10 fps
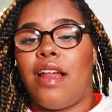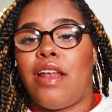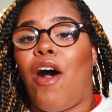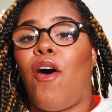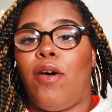
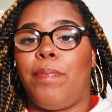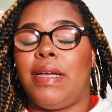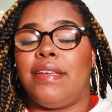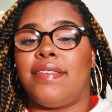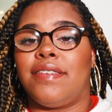not all
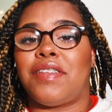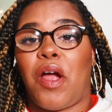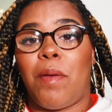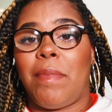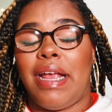pizzas
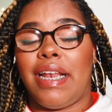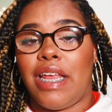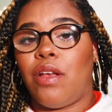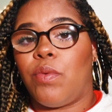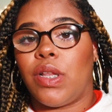are made
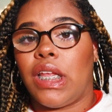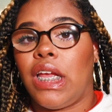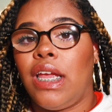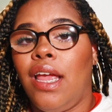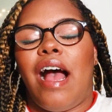
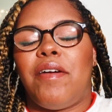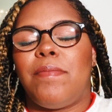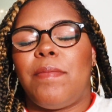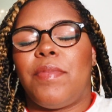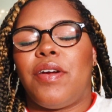equally. I
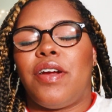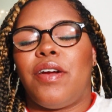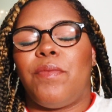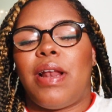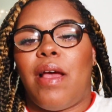
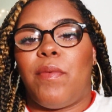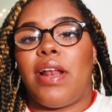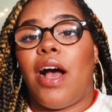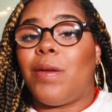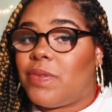remember when I
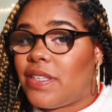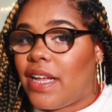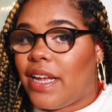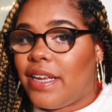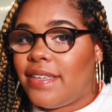went
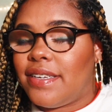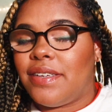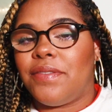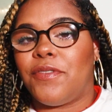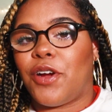upstate
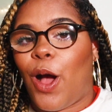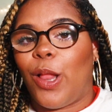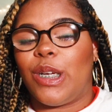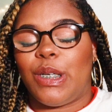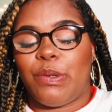for
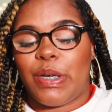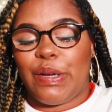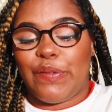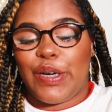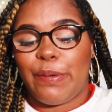college or
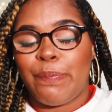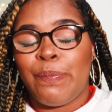whatever,